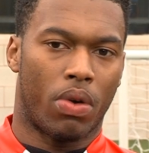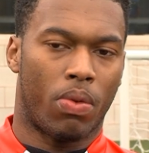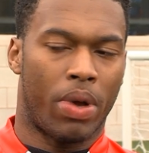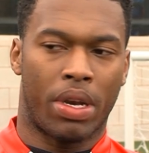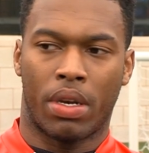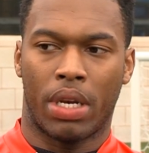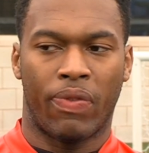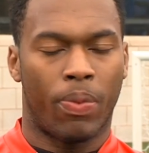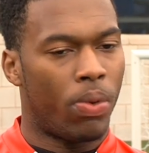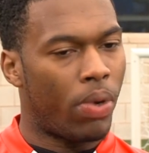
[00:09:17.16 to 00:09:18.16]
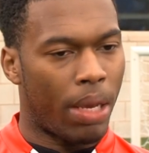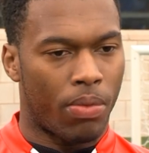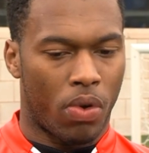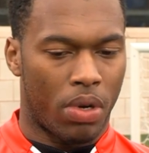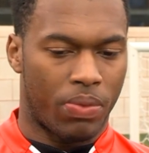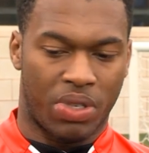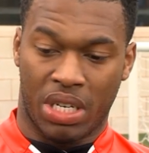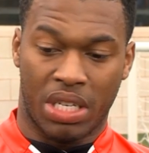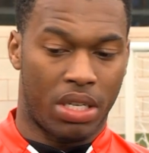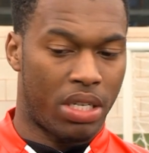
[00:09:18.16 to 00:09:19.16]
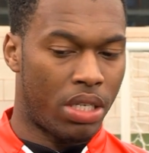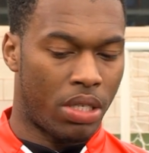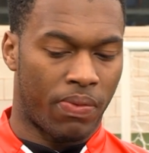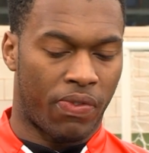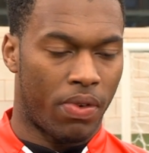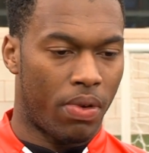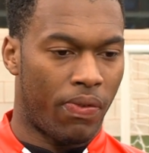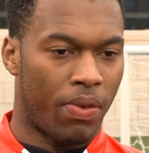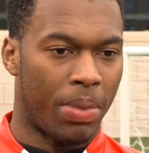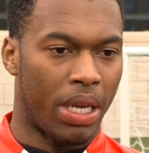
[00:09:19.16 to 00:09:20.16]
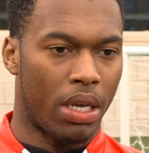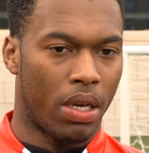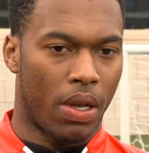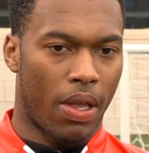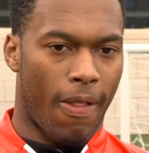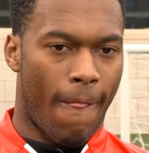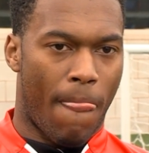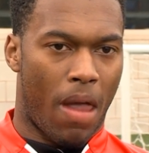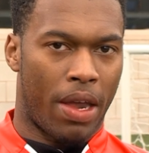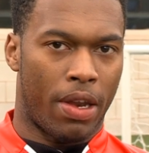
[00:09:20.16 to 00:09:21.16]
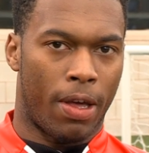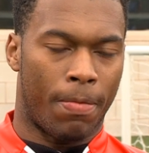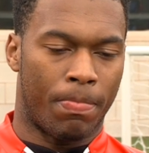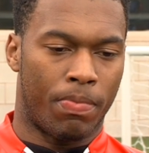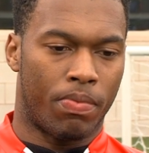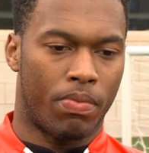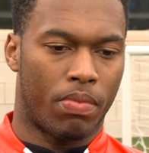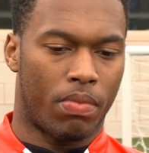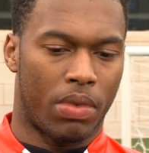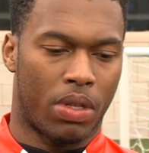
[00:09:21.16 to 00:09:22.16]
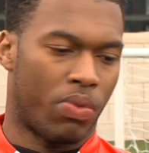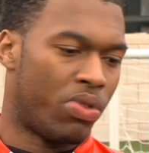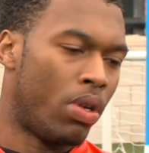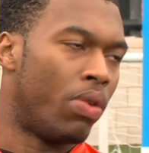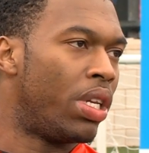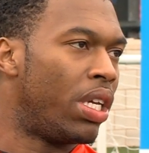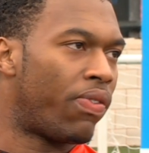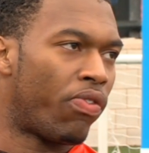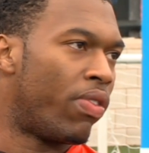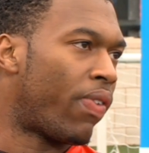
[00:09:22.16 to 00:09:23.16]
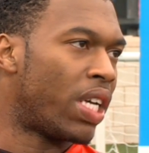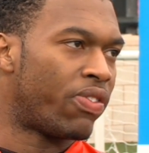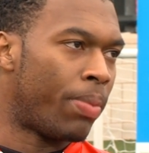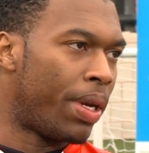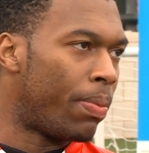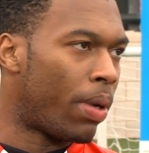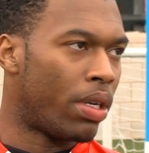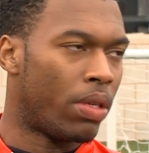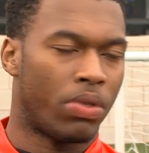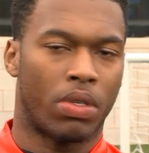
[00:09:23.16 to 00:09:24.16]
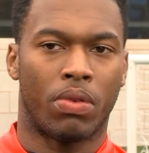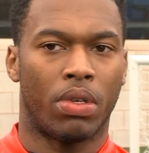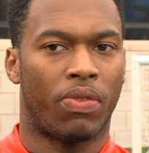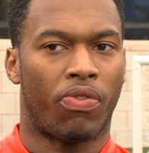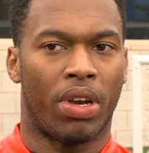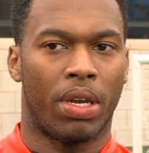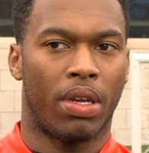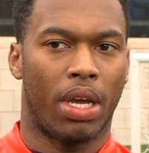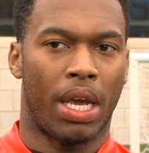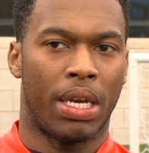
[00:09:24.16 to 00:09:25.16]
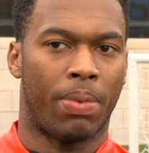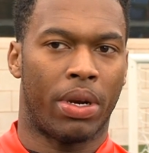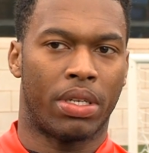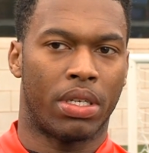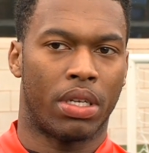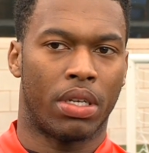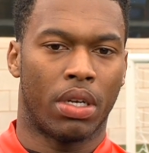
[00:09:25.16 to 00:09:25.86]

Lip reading: when Liverpool came calling, it was an easy decision for me. And there was no need for advice from anybody. There was no need for anybody to